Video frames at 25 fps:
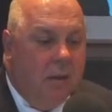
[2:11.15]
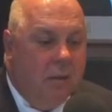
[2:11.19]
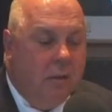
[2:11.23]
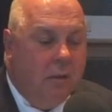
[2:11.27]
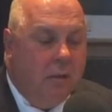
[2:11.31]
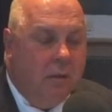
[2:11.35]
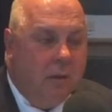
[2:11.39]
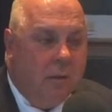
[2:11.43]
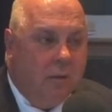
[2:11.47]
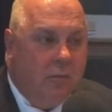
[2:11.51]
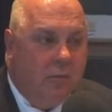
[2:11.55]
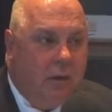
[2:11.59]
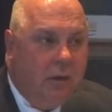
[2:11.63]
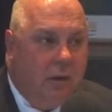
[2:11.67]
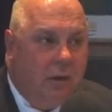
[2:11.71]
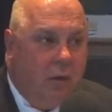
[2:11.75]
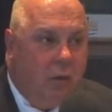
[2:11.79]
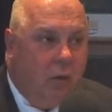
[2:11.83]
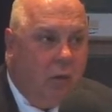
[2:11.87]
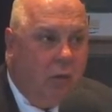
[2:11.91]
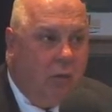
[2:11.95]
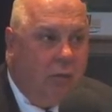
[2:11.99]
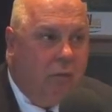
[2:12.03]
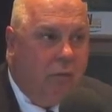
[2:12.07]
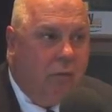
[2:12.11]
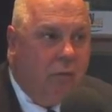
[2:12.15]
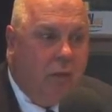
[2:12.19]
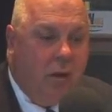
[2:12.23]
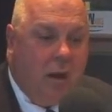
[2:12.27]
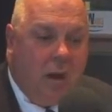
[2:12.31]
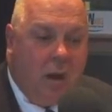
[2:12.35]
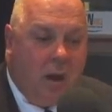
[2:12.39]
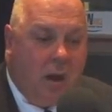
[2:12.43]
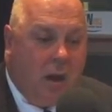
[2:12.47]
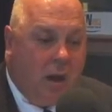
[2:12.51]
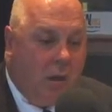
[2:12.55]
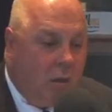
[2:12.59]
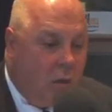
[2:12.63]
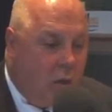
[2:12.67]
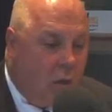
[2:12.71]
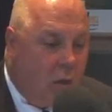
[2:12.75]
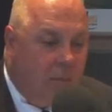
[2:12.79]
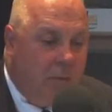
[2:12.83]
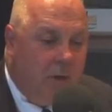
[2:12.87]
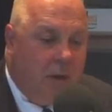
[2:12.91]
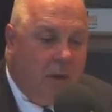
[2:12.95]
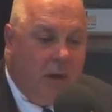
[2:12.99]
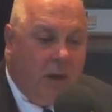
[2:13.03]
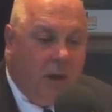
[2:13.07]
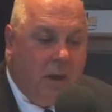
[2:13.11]
the subject of uh,
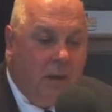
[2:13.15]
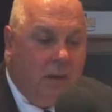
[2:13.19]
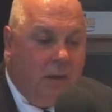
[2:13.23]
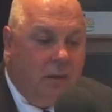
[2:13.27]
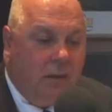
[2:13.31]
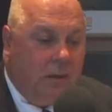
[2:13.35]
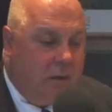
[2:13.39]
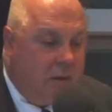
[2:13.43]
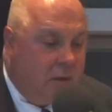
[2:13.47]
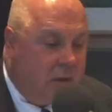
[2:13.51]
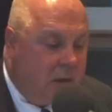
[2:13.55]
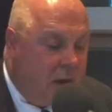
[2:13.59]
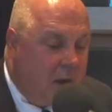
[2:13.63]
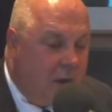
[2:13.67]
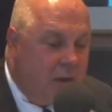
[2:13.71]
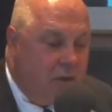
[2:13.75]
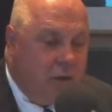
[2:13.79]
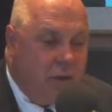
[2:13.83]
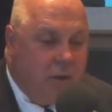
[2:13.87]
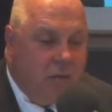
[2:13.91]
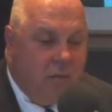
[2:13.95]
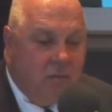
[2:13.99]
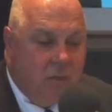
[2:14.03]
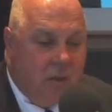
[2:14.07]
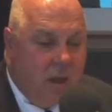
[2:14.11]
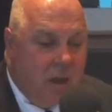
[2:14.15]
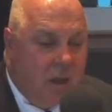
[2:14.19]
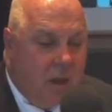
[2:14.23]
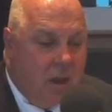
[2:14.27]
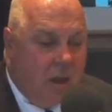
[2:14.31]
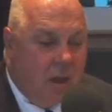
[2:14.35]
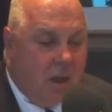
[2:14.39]
lobbying, discussion.